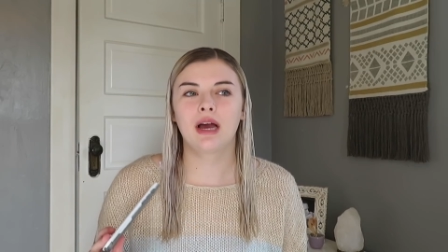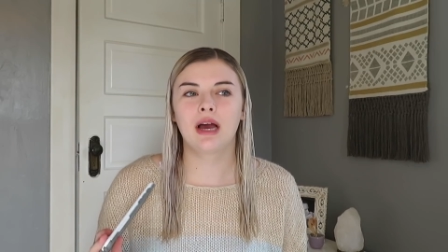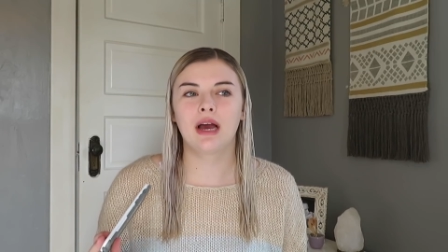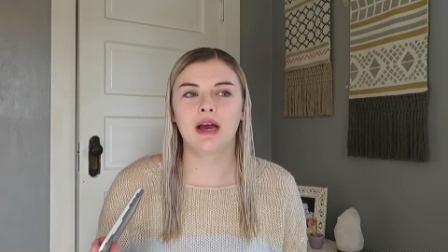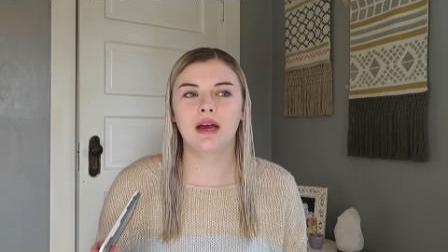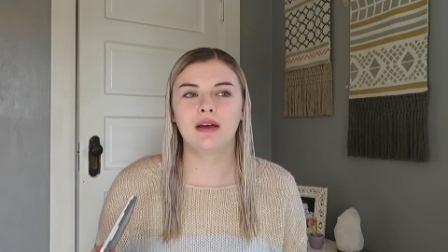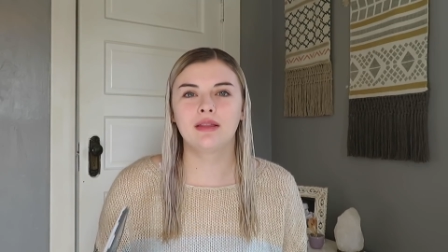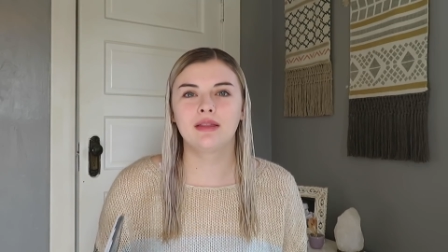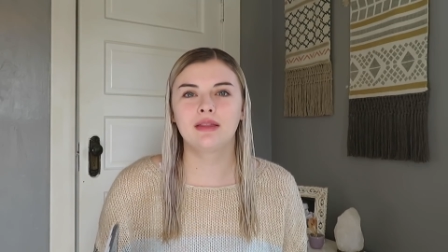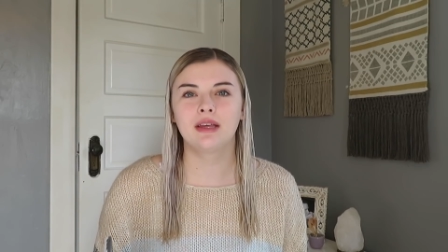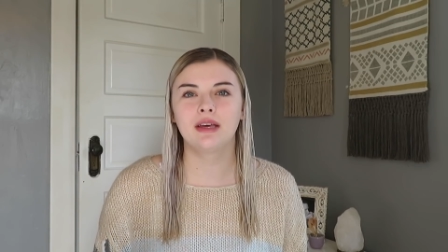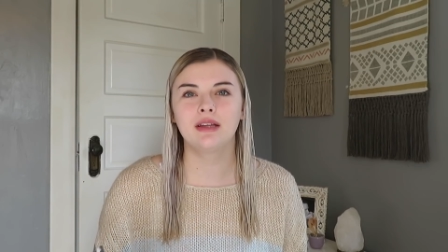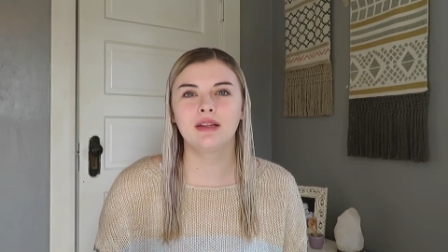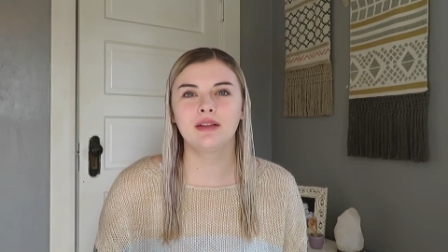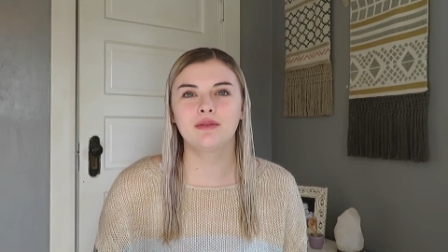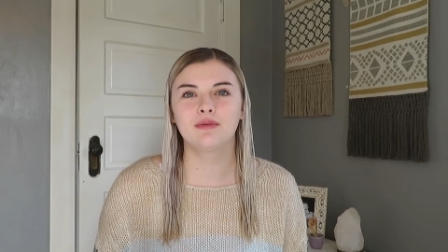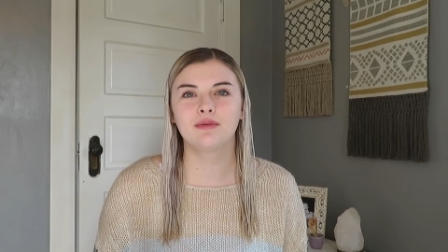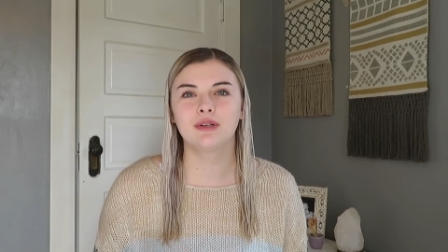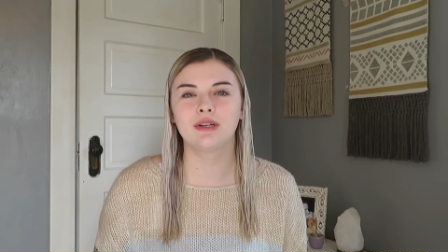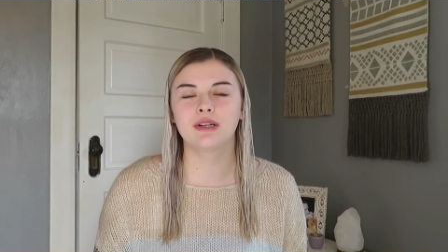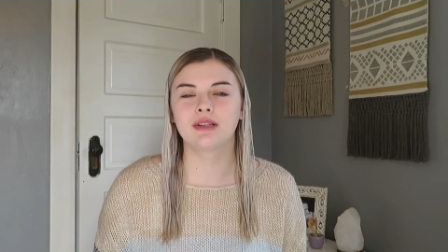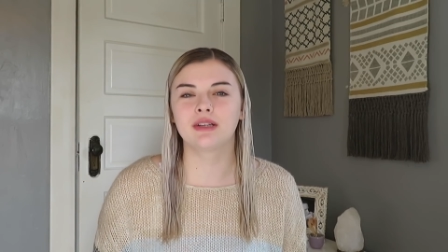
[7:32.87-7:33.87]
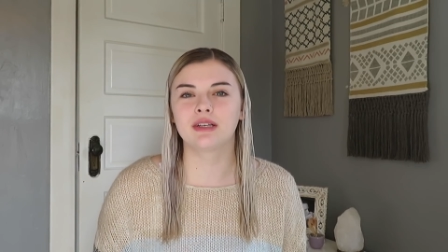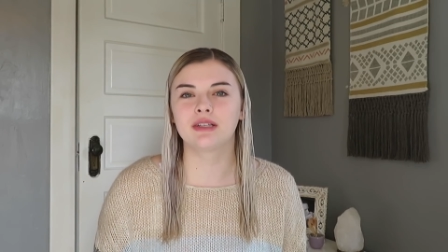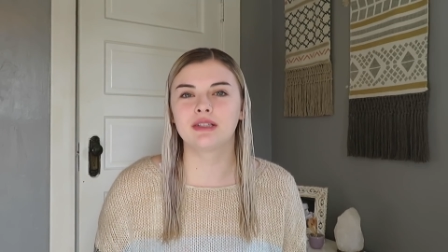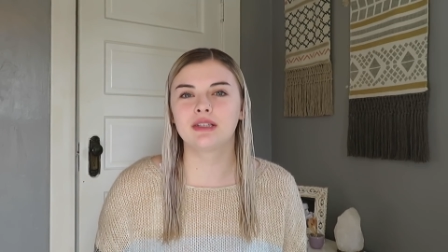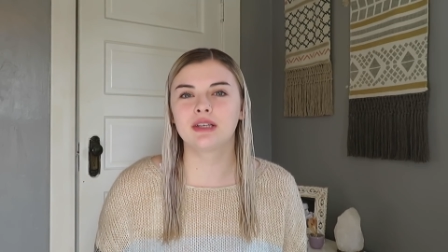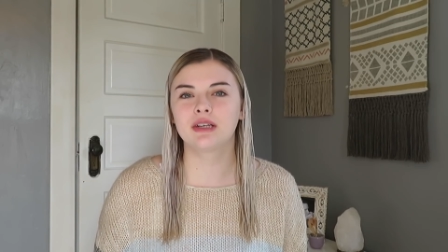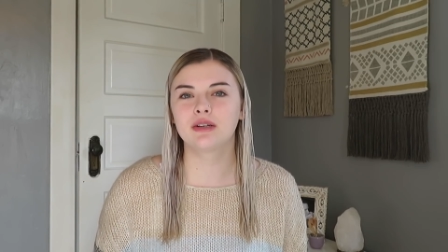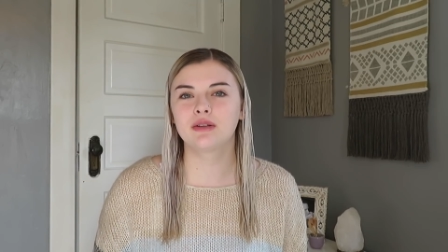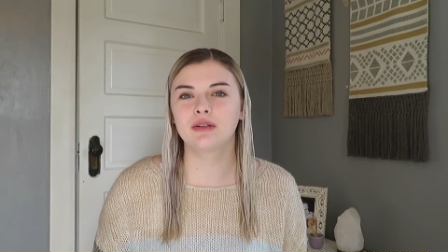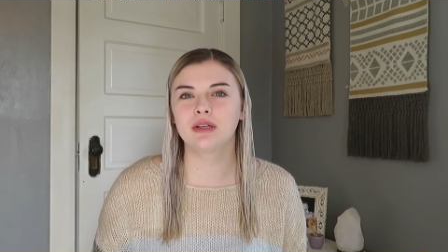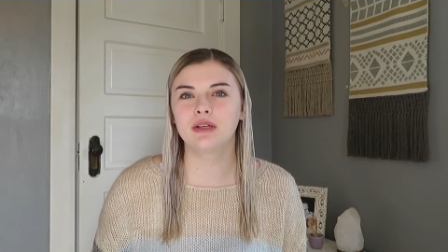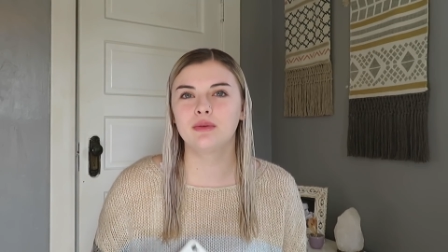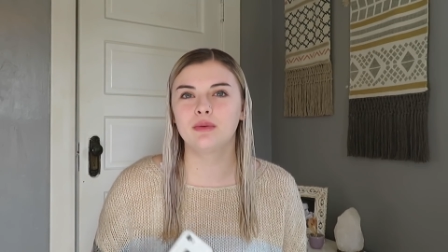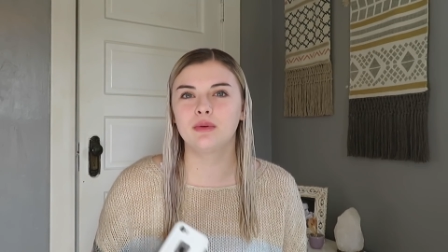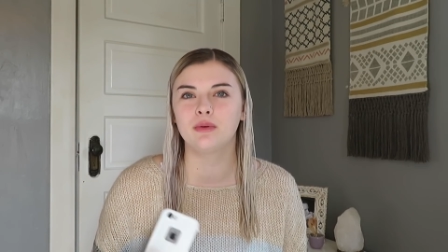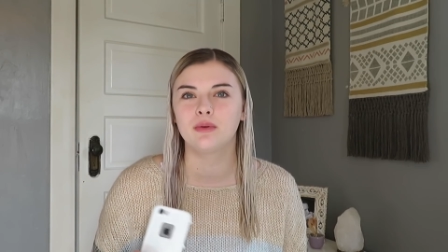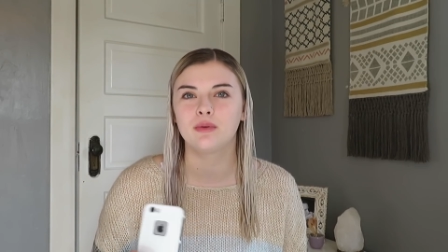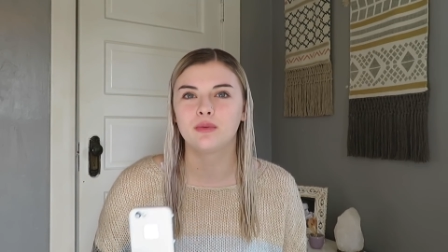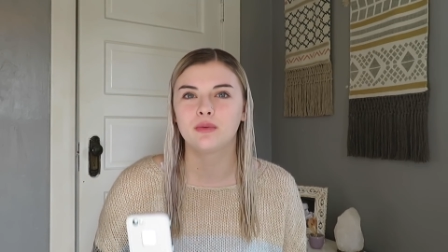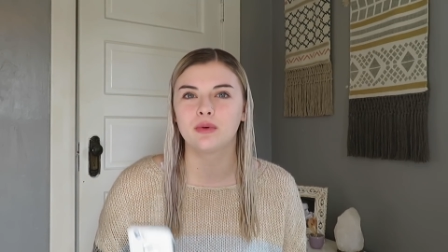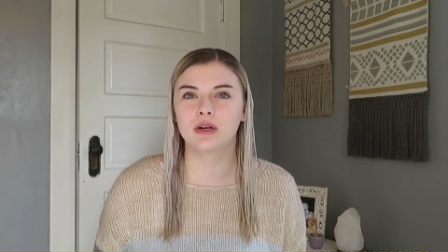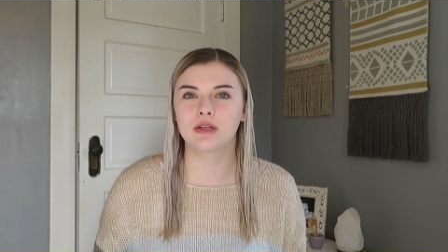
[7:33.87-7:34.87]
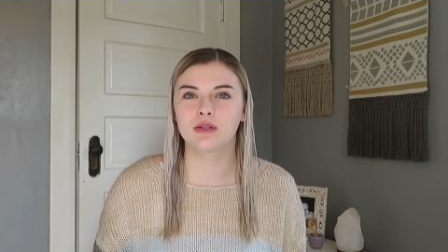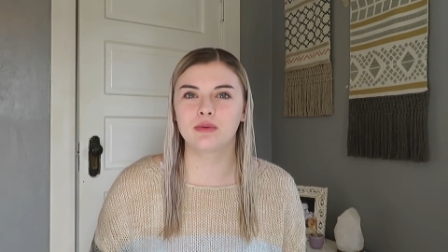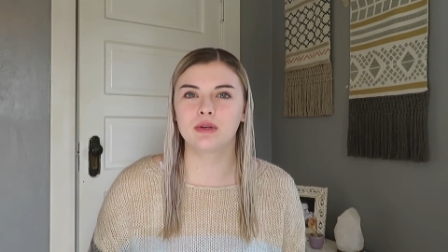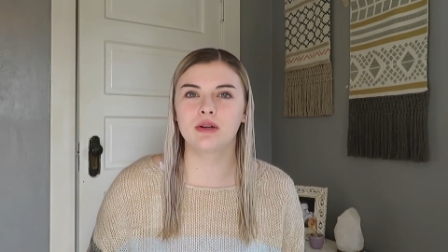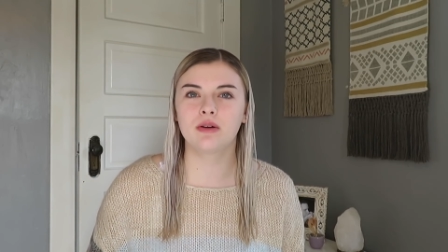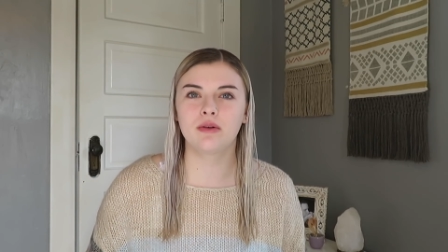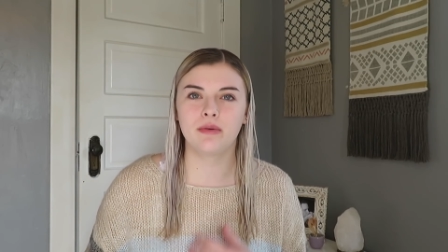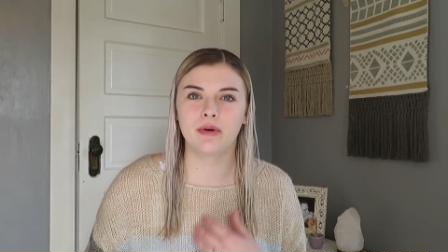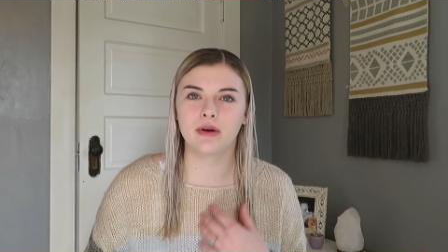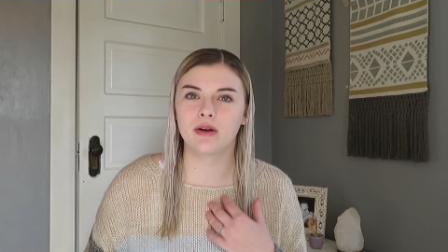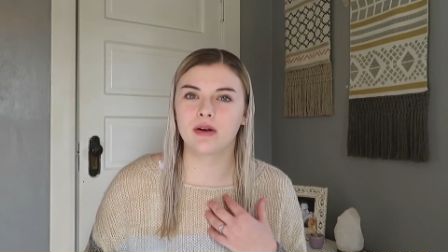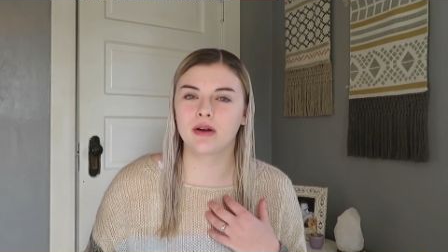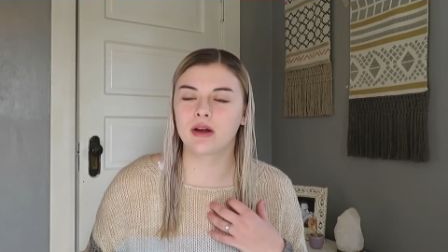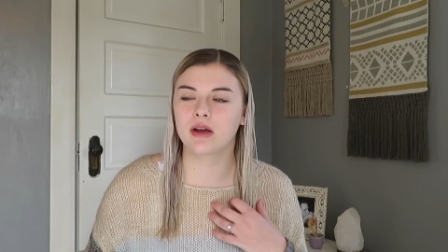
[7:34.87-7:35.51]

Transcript: I think realistically, we because we don't want our